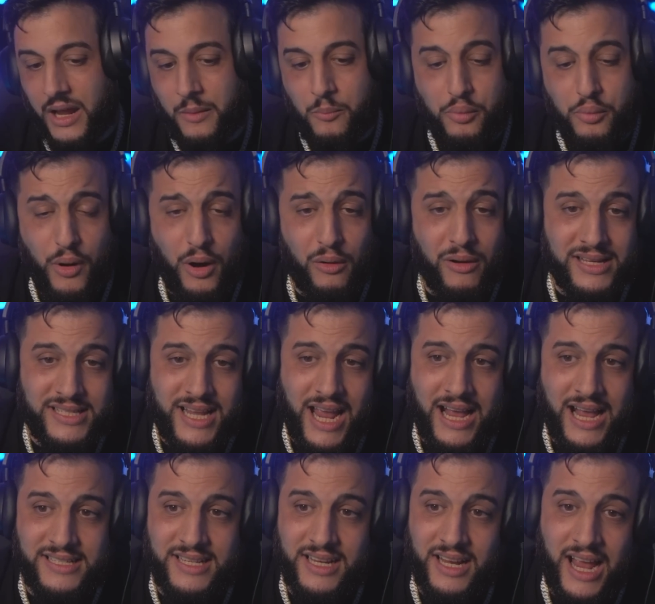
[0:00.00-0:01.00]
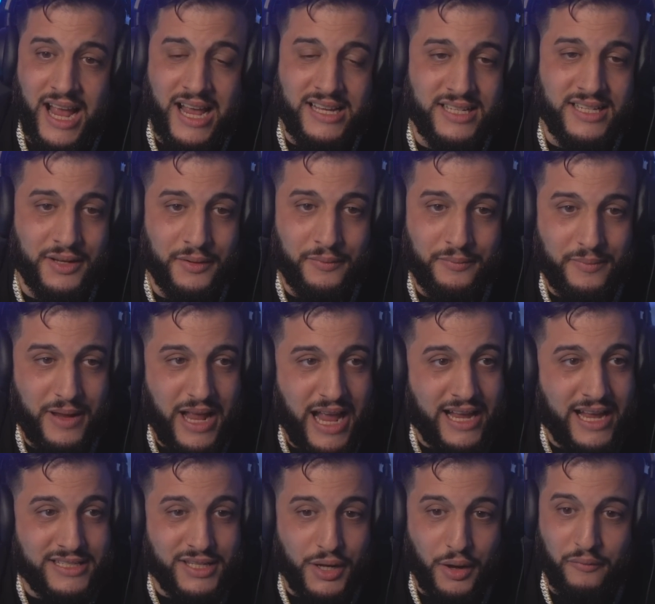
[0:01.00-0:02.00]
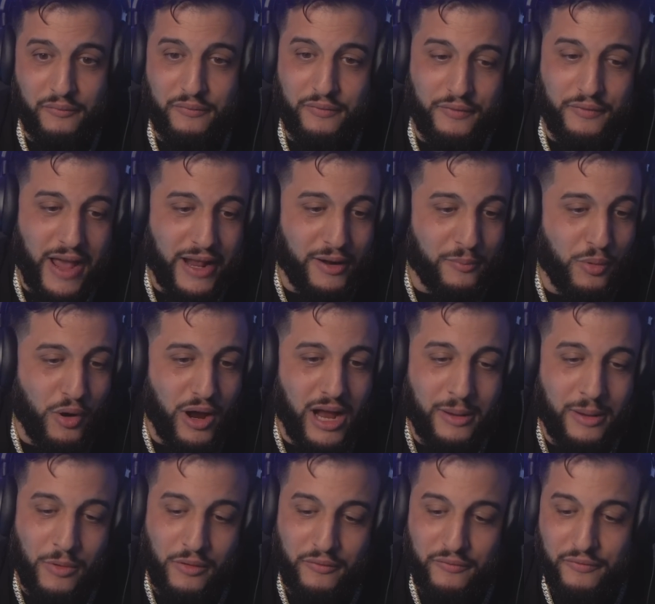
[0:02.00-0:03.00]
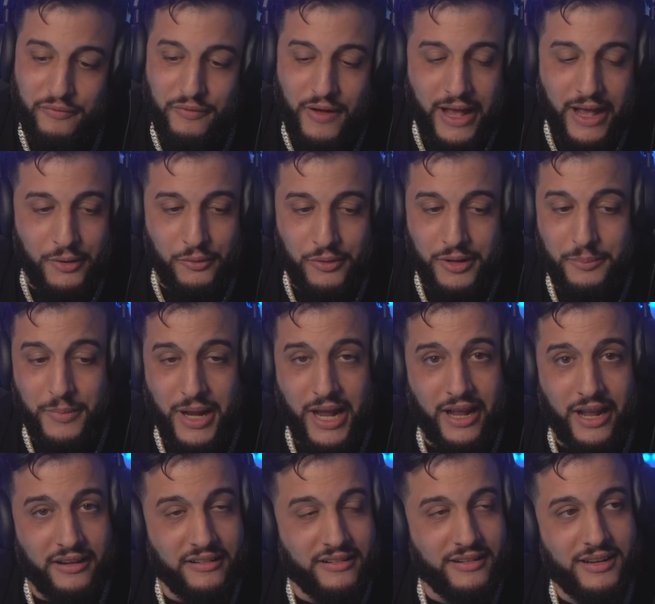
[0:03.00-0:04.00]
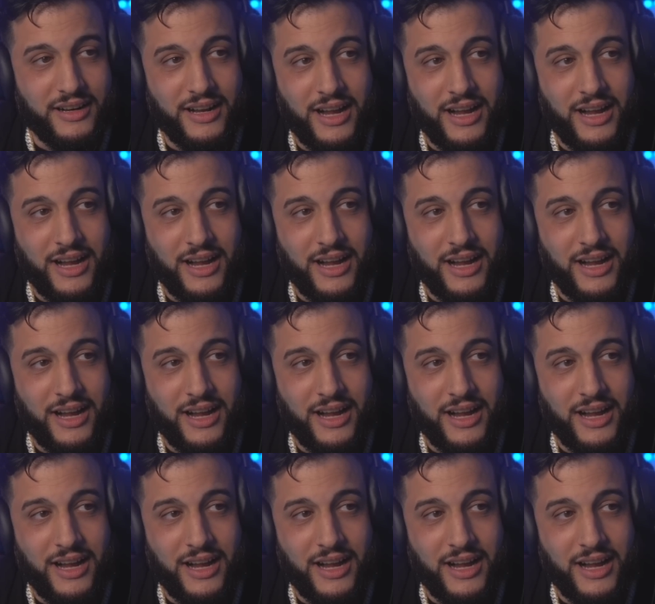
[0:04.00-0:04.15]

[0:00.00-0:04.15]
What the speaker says: And bro, as a vet, bro, I'm a veteran, man.